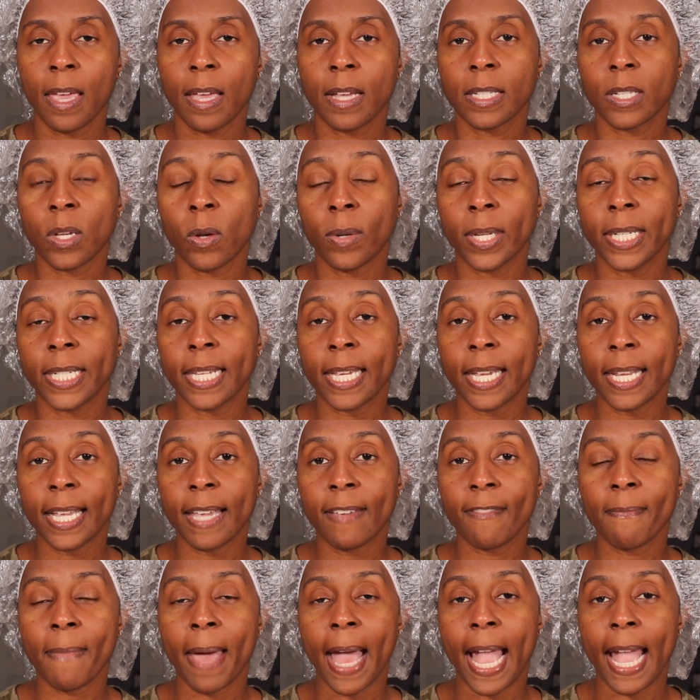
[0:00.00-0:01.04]
so it did
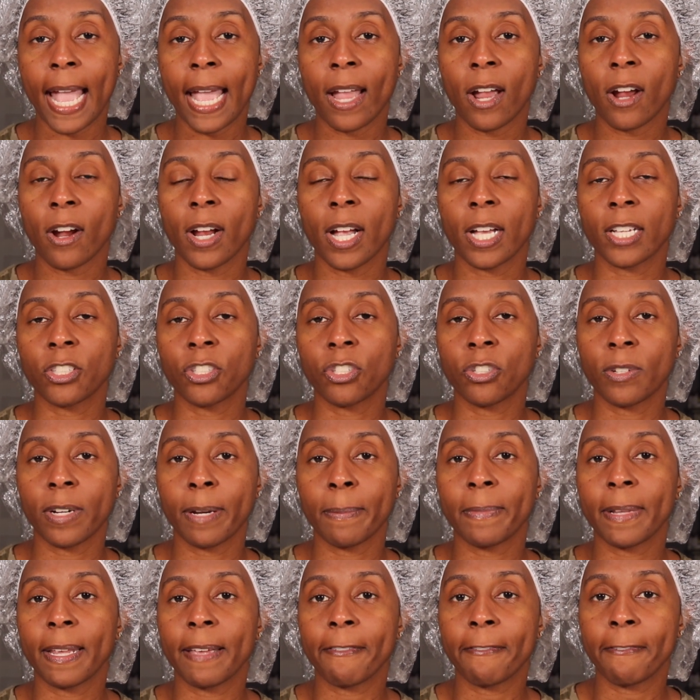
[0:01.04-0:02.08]
give my hair a
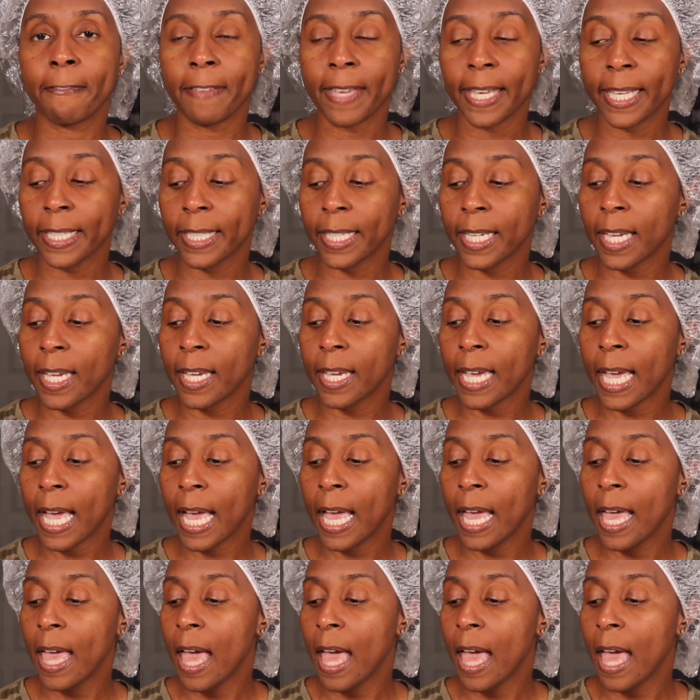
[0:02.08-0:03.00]
stripped feeling.